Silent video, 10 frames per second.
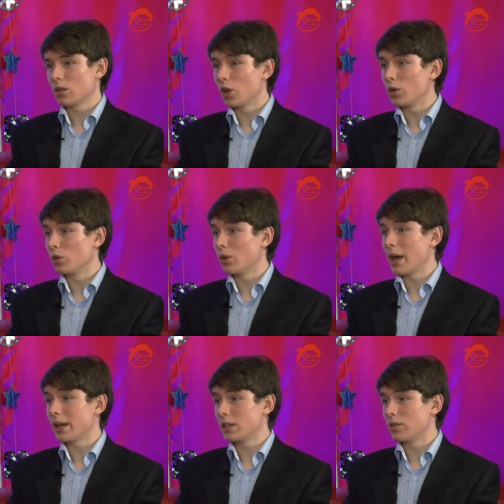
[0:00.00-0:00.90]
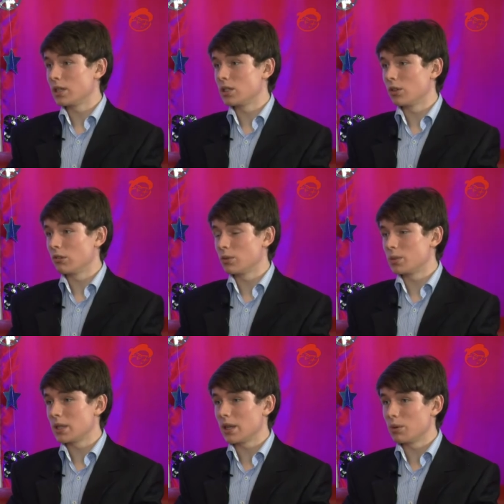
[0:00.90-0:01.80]
local activities and
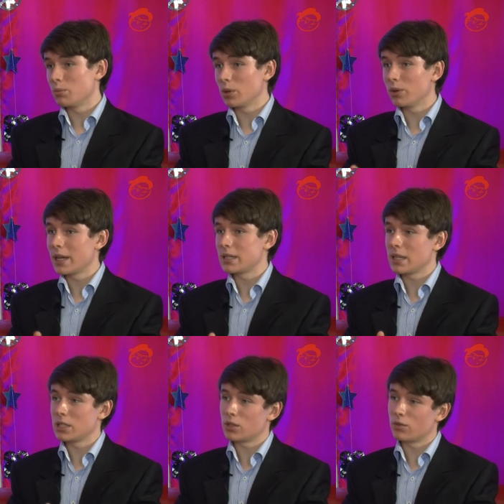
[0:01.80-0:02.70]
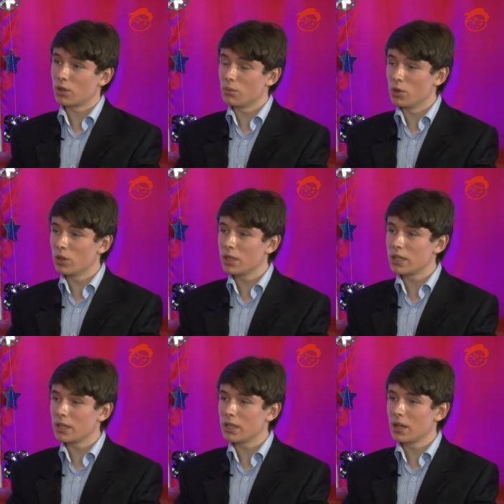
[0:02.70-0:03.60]
groups, and then build that sense of
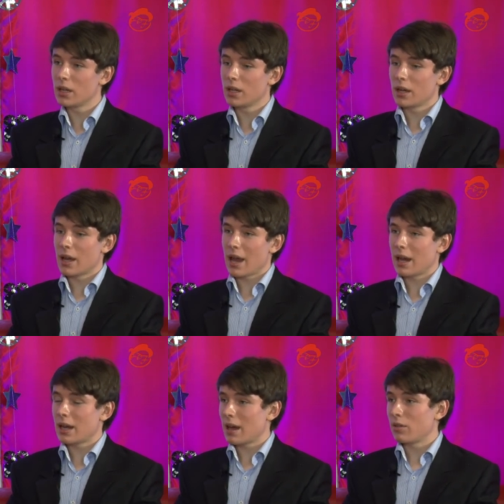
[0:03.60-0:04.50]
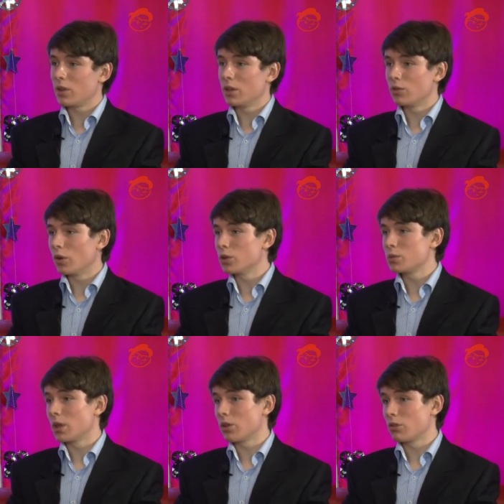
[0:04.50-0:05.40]
community and have the
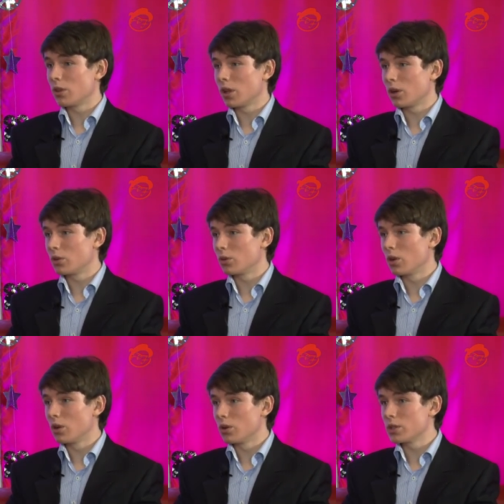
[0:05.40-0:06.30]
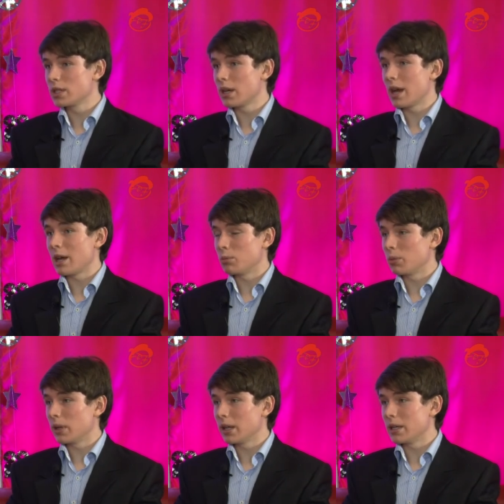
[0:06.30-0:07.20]
enforcement through the local laws
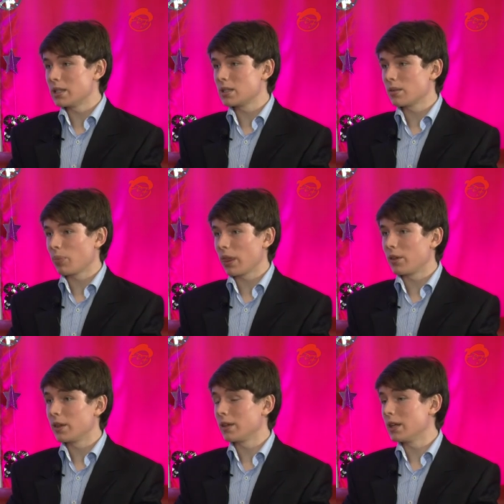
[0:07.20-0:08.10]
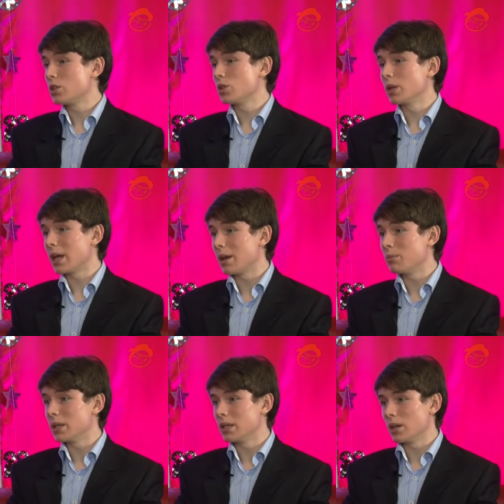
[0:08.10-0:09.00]
and police, I think the issue
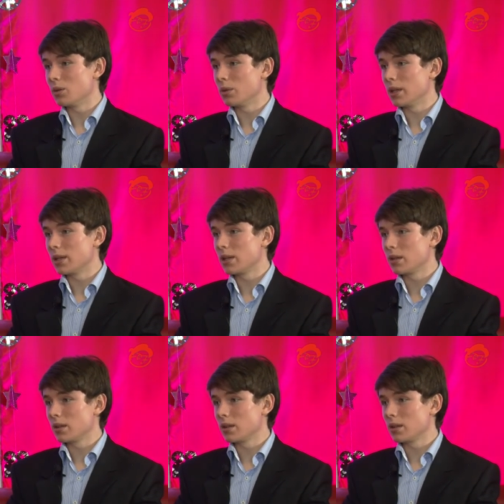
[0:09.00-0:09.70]
can be dealt with,